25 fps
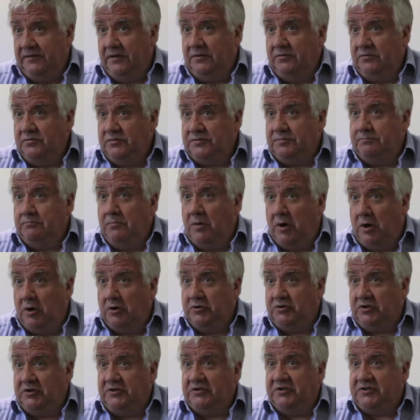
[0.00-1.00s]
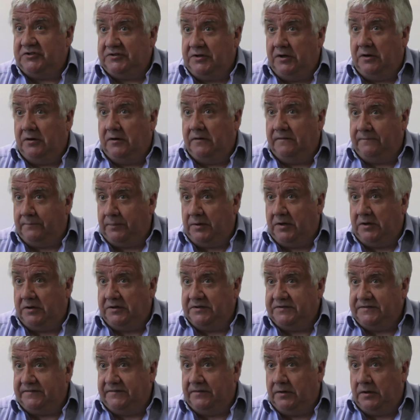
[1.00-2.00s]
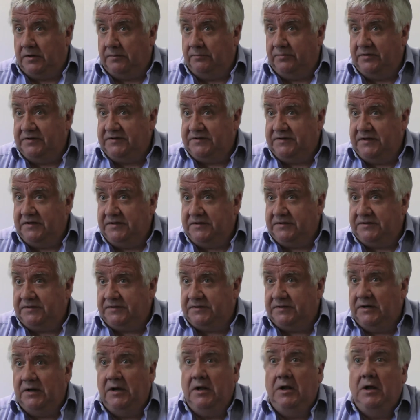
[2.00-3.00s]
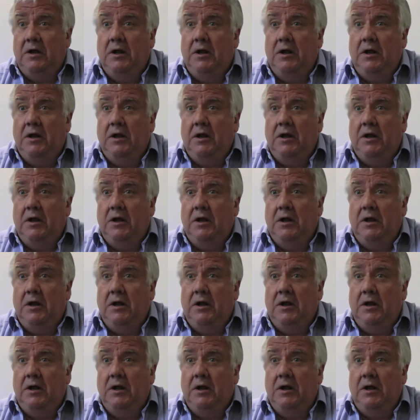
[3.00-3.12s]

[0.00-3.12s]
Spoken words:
those margin-starved parts of our business.